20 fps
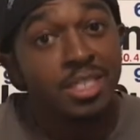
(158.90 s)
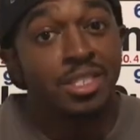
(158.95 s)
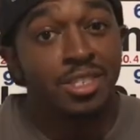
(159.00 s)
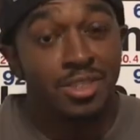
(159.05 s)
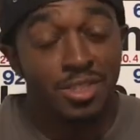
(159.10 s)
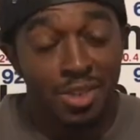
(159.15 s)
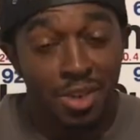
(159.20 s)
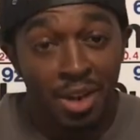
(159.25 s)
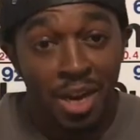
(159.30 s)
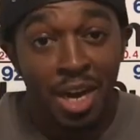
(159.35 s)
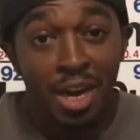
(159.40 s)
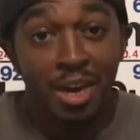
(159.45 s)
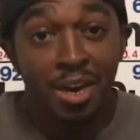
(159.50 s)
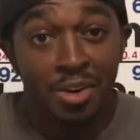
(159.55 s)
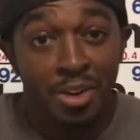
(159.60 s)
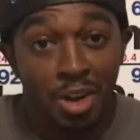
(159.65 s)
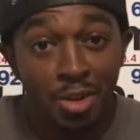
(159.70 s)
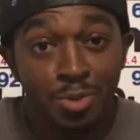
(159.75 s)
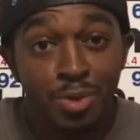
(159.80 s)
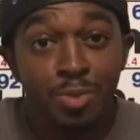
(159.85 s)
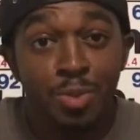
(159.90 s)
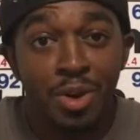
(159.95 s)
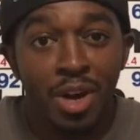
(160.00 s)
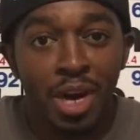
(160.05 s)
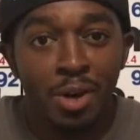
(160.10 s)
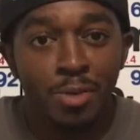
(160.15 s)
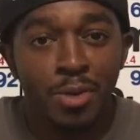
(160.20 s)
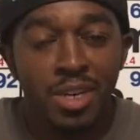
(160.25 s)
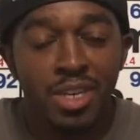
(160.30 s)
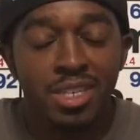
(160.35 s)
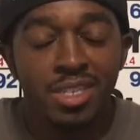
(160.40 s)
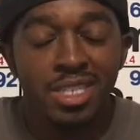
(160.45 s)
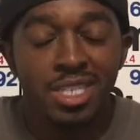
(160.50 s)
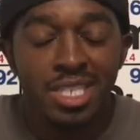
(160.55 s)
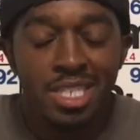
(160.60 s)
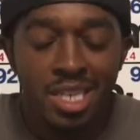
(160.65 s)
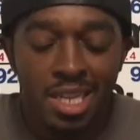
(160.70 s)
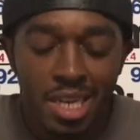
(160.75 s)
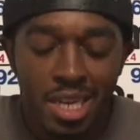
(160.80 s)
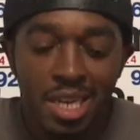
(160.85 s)
So you know how uncomfortable I
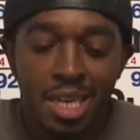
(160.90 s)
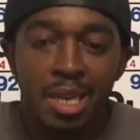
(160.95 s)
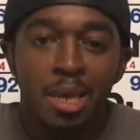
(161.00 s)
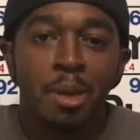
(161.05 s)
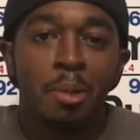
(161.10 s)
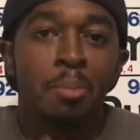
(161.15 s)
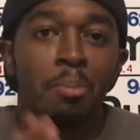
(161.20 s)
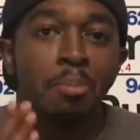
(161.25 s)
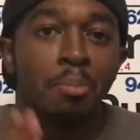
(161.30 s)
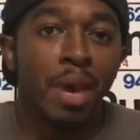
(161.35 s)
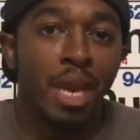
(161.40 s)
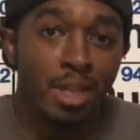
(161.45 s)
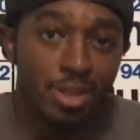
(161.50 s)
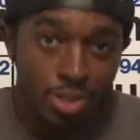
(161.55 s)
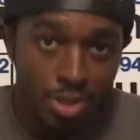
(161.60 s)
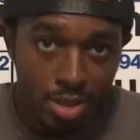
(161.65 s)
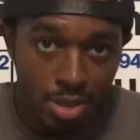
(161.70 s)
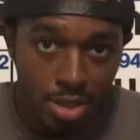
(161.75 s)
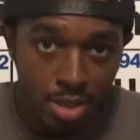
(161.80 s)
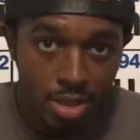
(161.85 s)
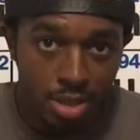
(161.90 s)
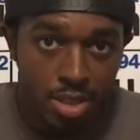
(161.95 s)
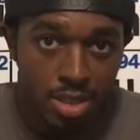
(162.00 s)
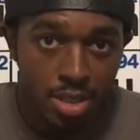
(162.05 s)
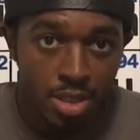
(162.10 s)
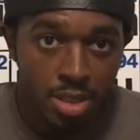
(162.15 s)
was? Majorly.